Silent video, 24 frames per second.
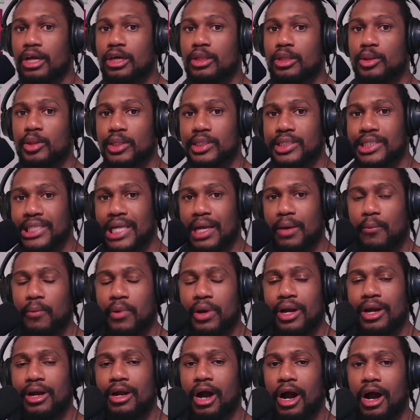The same way
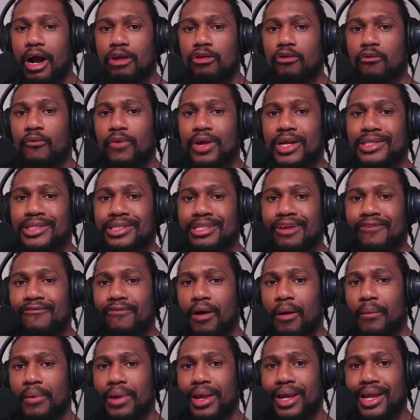God rested
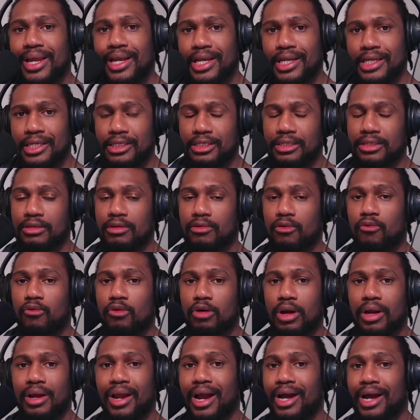from his
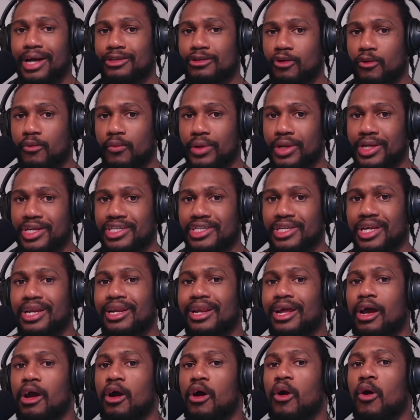work as creation,
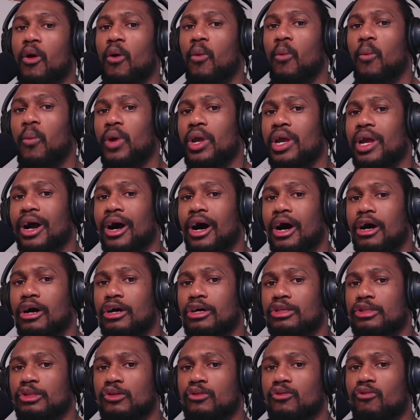we
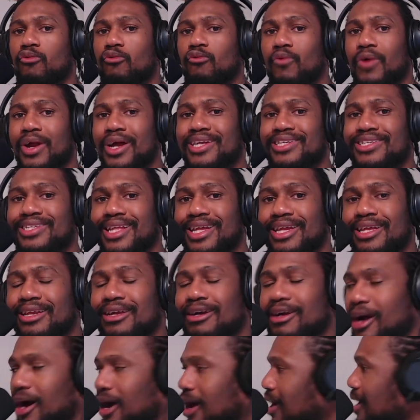ought to rest in
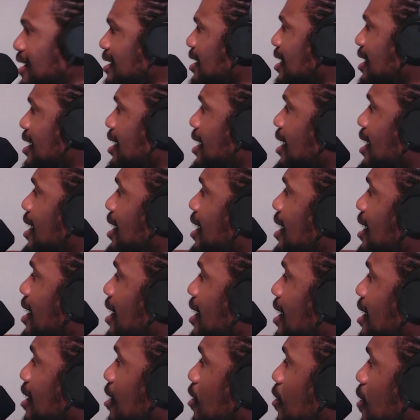God.
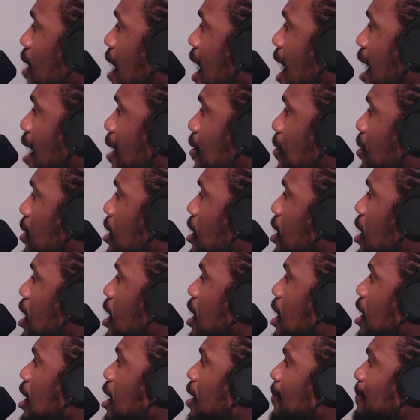How?
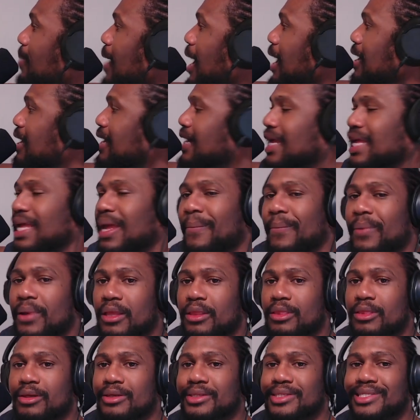By
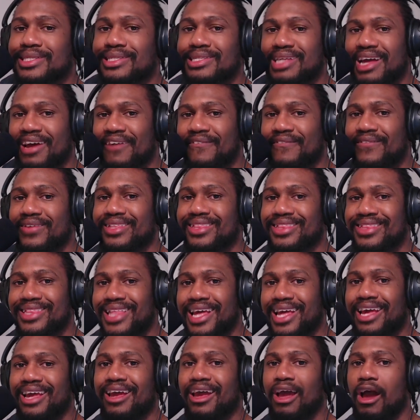keeping the seventh
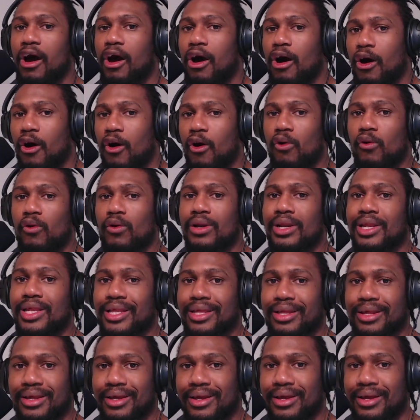day holy.